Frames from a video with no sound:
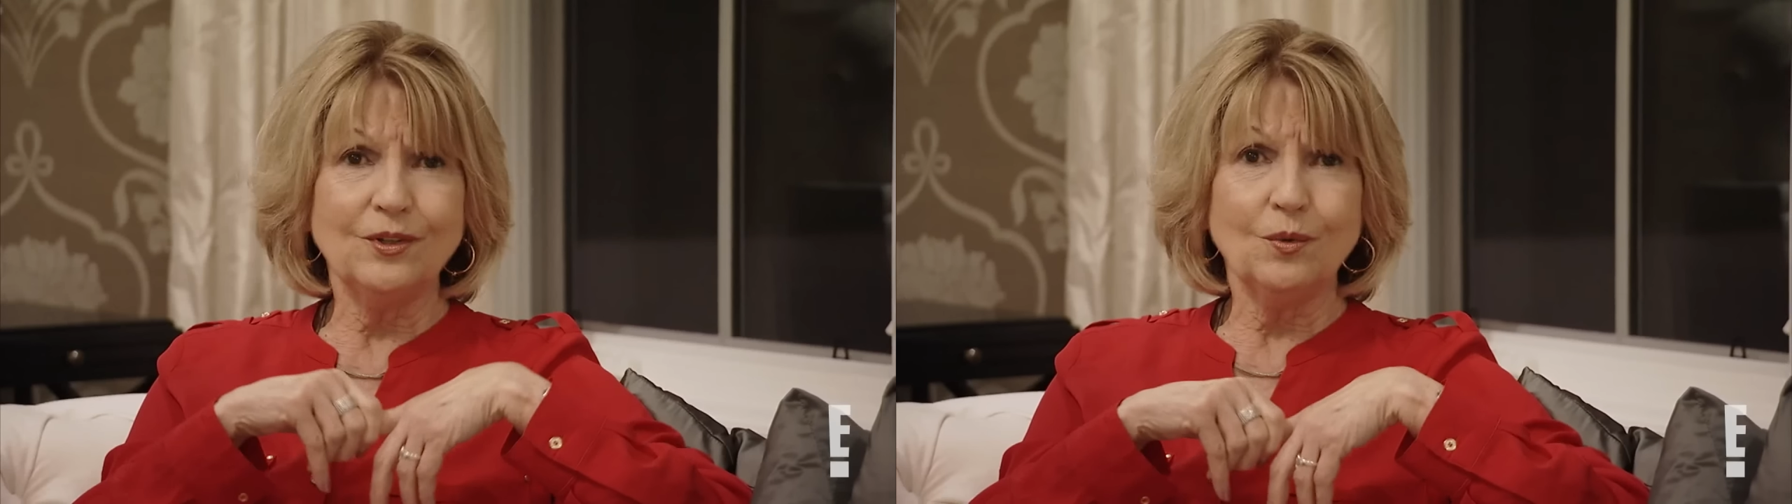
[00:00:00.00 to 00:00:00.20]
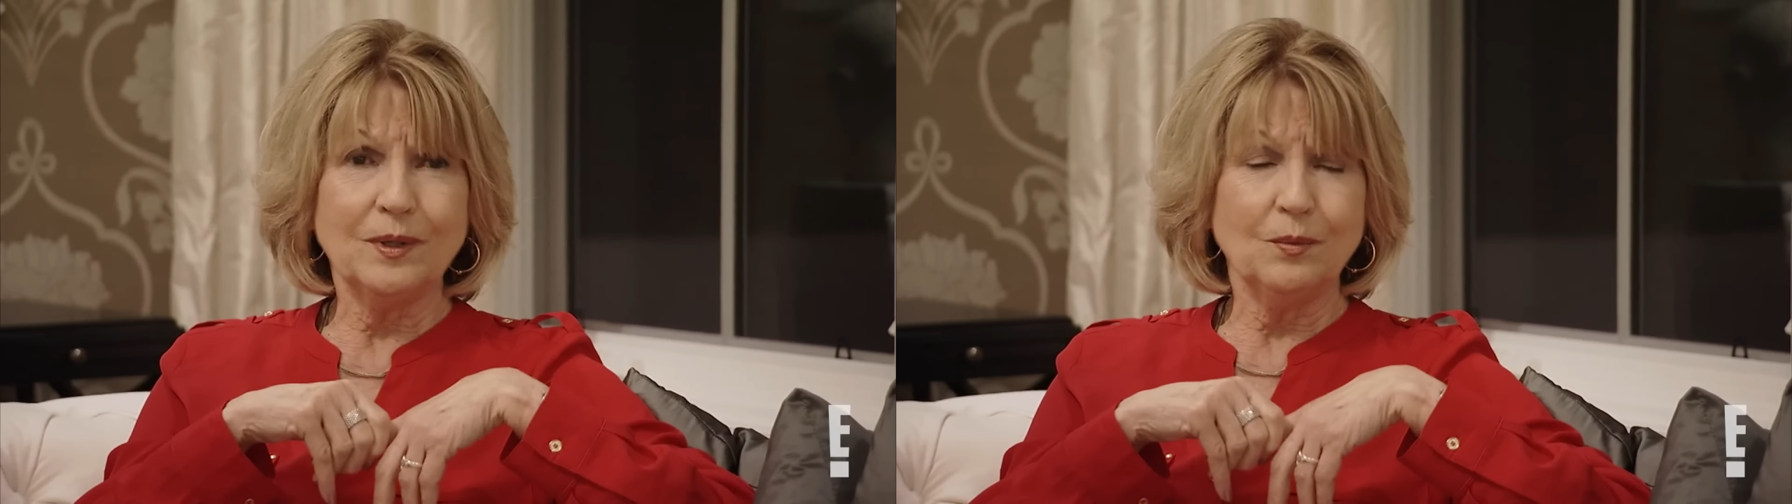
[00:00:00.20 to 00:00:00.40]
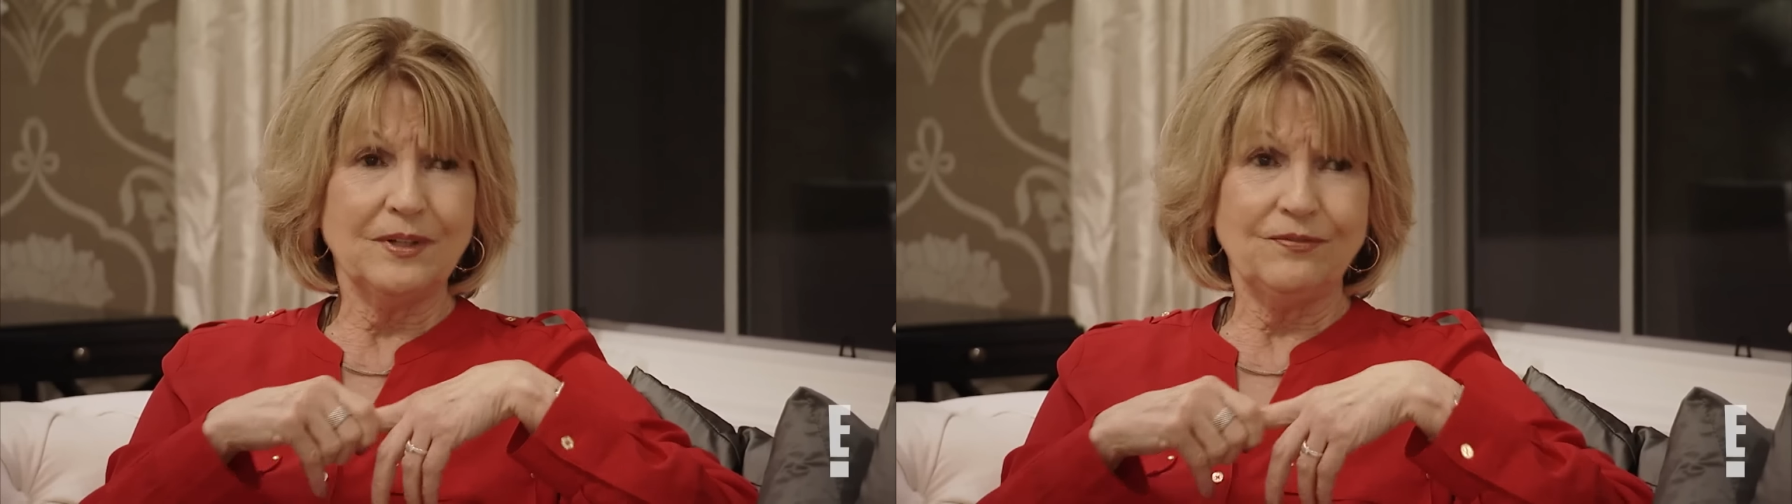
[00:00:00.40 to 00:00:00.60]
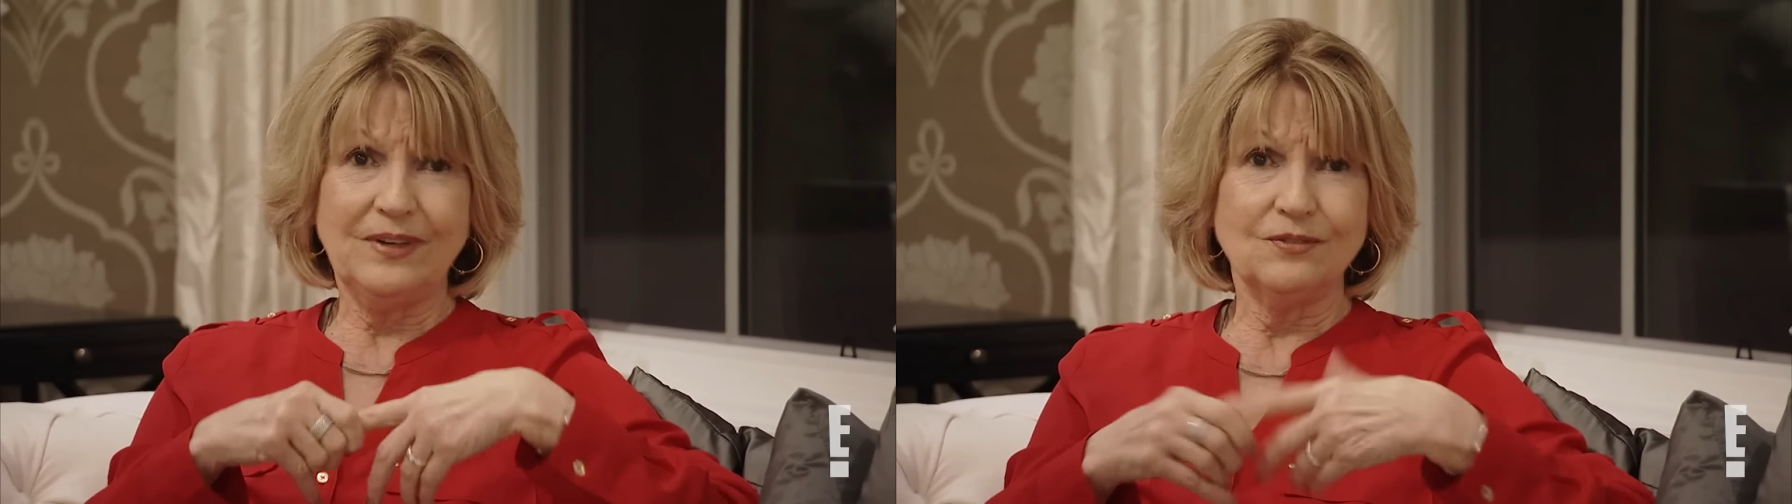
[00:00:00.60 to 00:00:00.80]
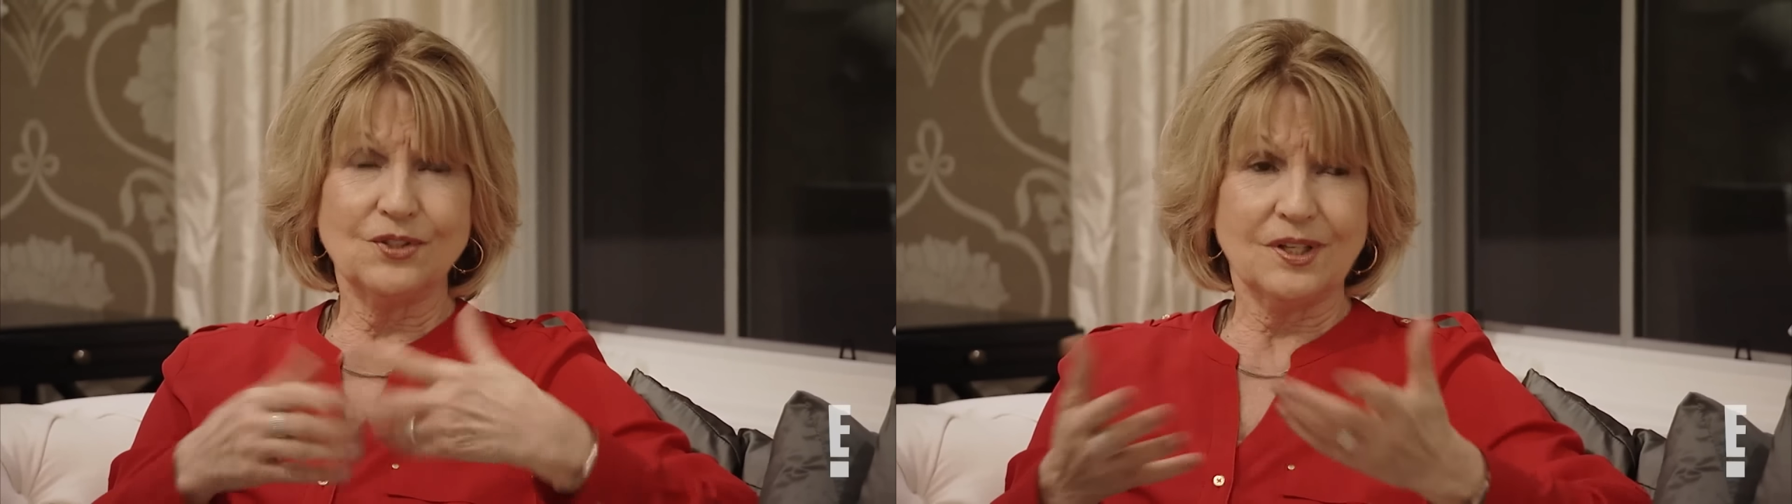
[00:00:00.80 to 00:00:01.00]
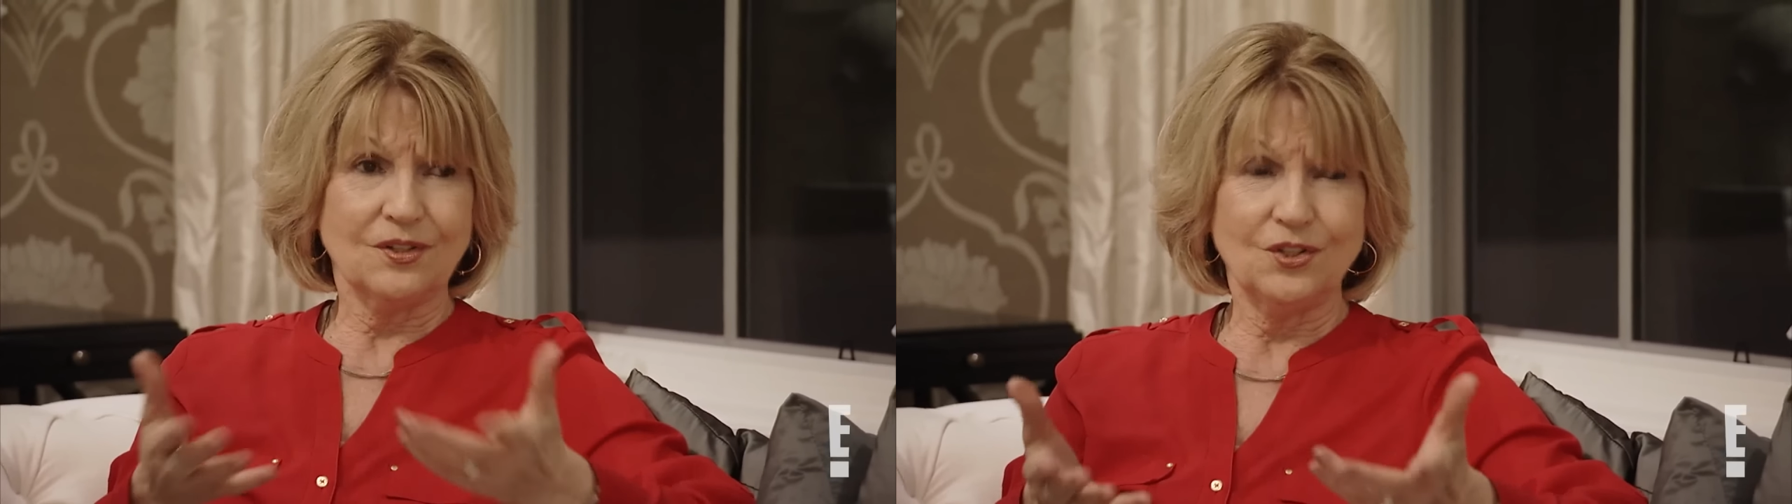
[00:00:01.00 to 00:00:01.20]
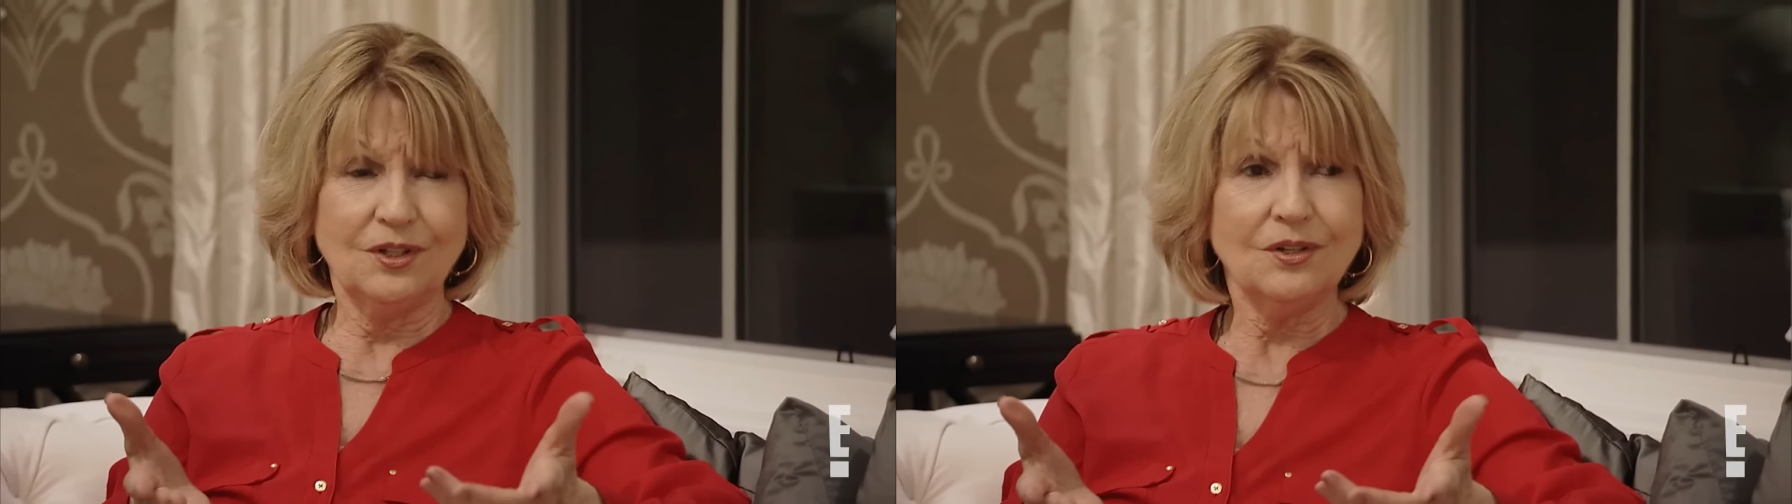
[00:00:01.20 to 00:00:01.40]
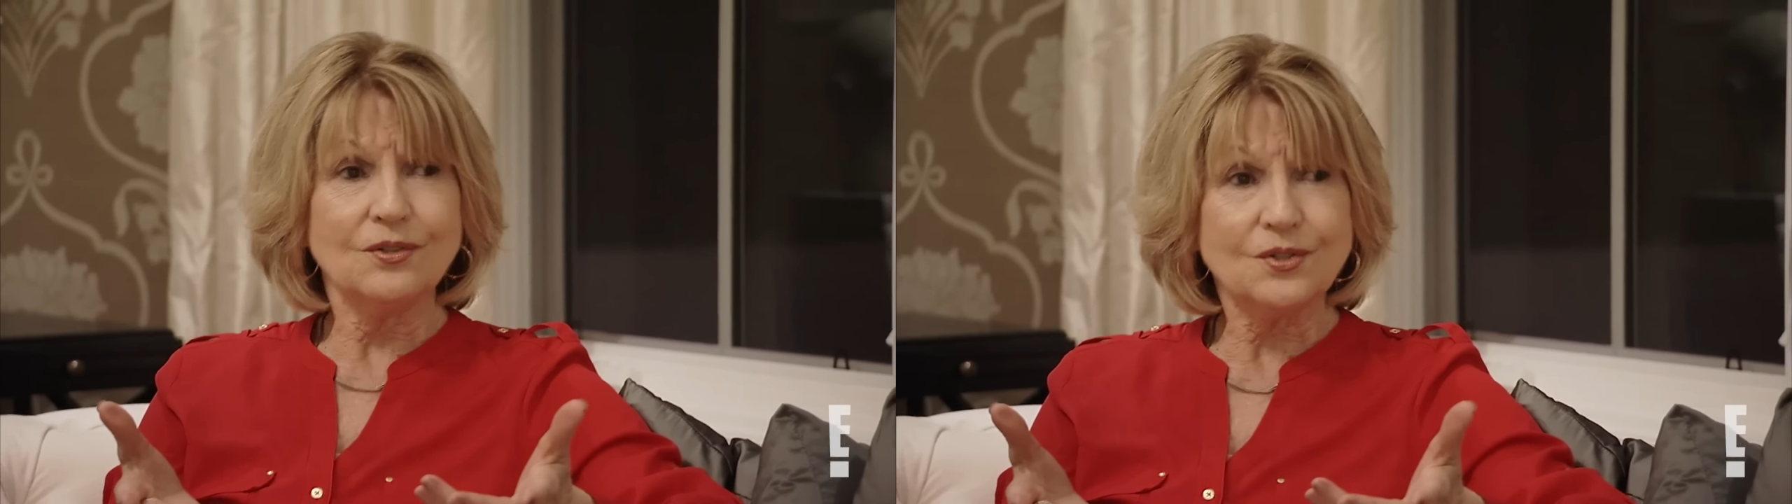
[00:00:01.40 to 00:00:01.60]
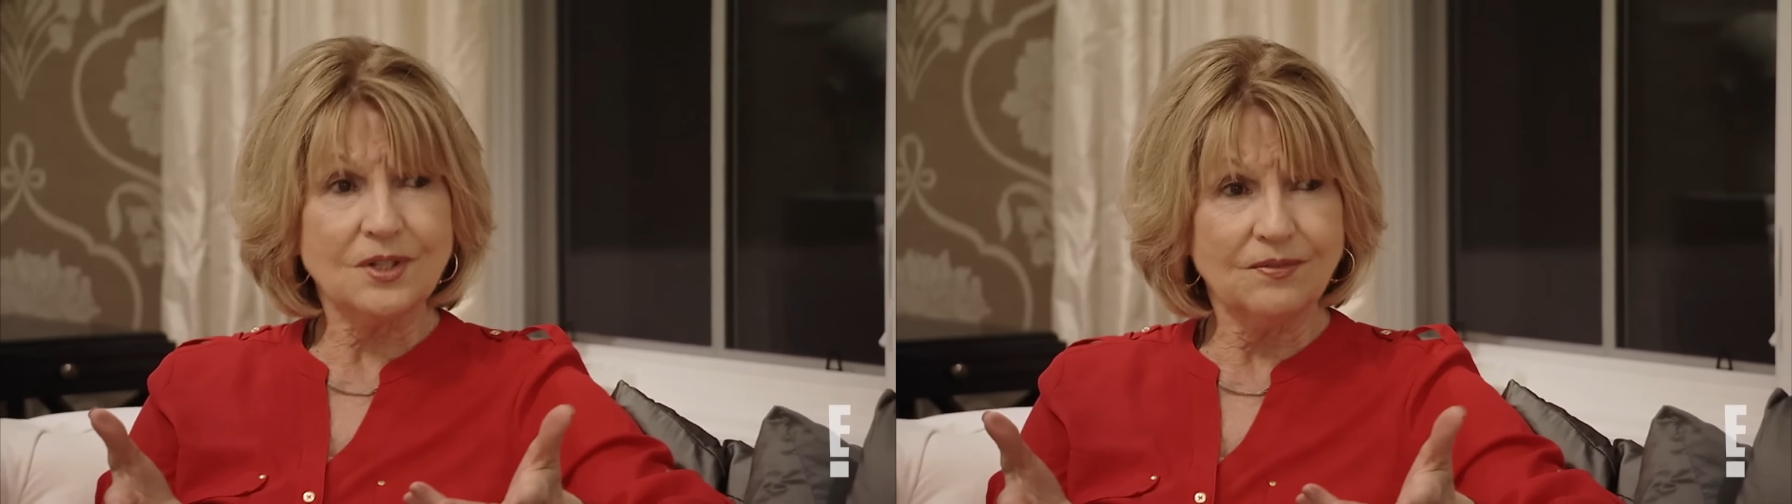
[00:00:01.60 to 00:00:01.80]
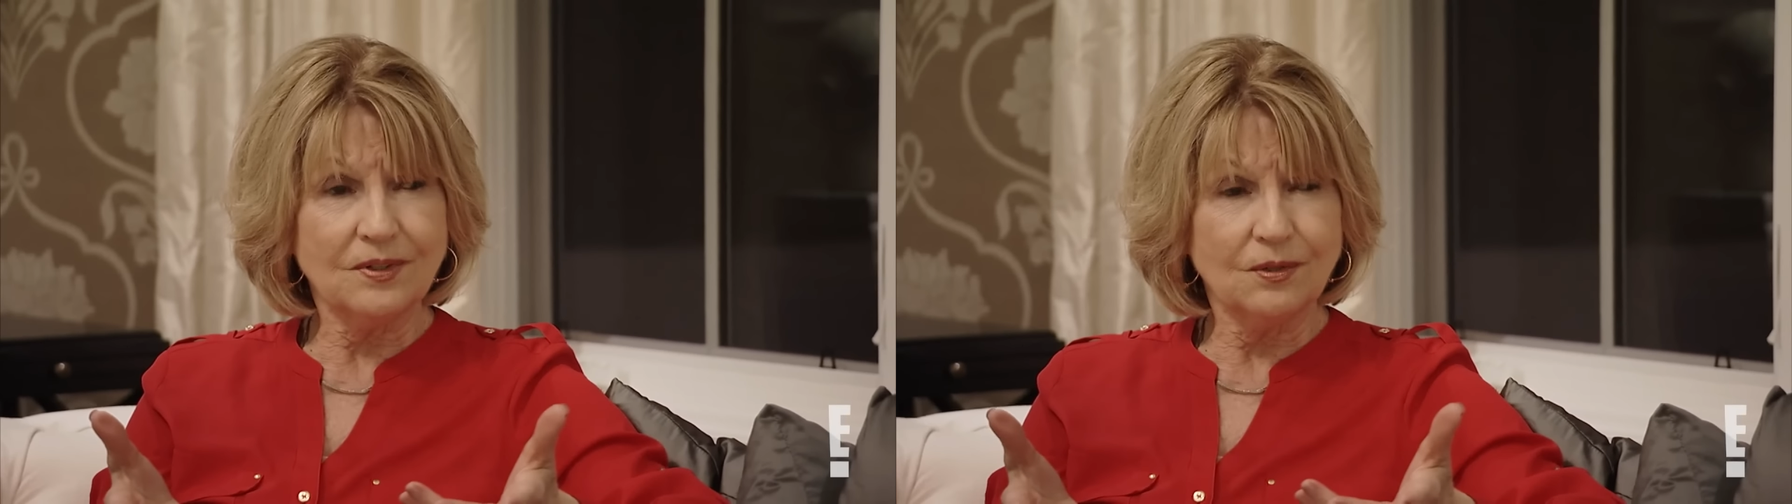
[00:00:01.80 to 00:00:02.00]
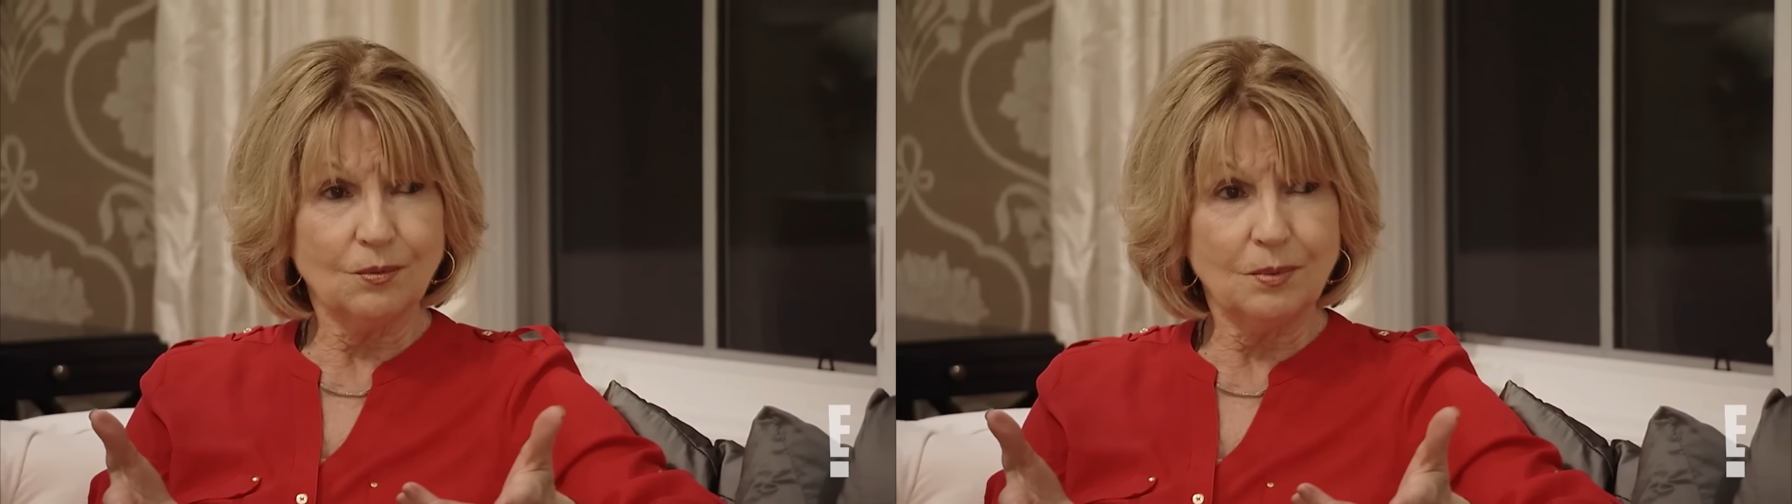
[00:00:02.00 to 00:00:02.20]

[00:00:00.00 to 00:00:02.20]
you don't want to wait five or six years to have another